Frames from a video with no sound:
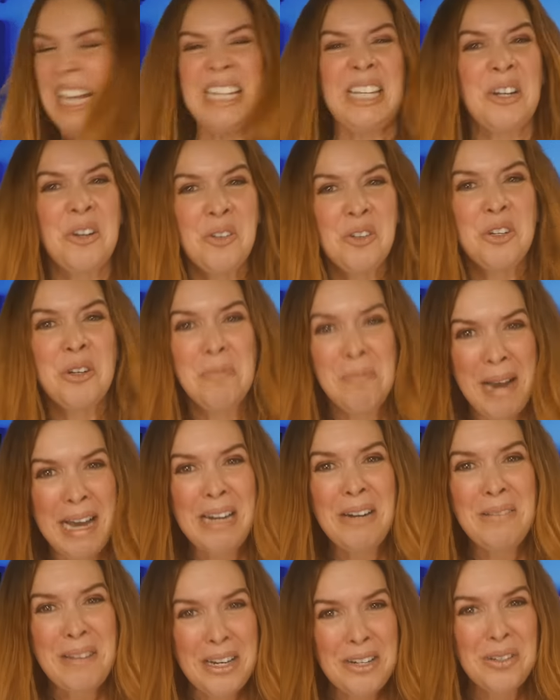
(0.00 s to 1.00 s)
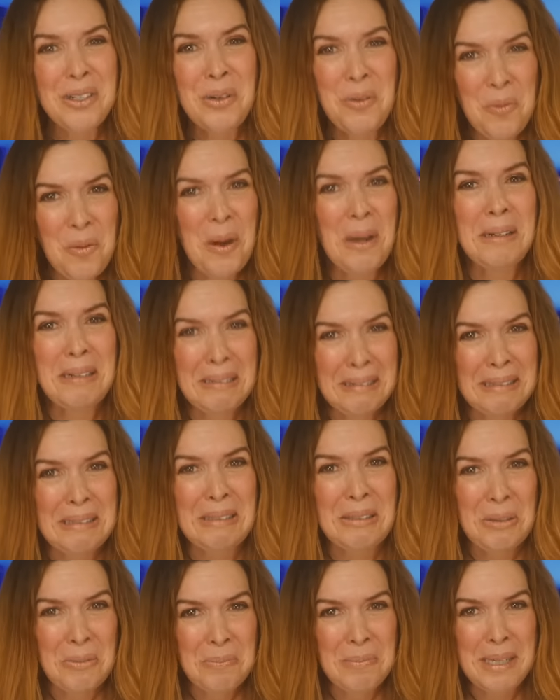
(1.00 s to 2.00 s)
you know, she might have actually won a
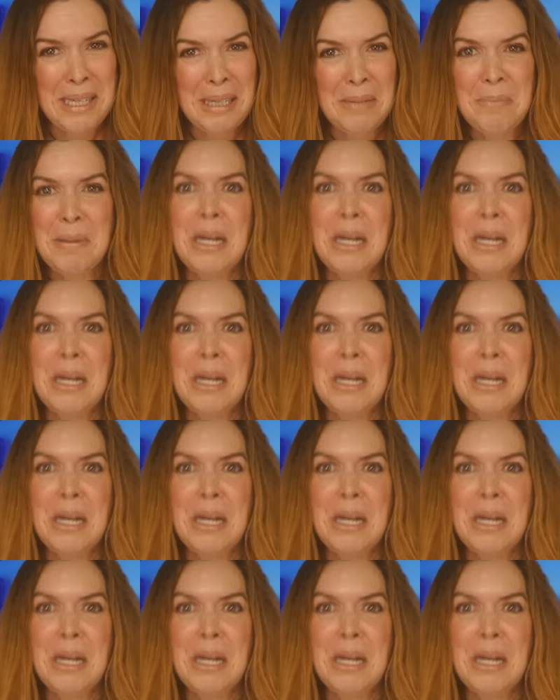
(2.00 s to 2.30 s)
little bit.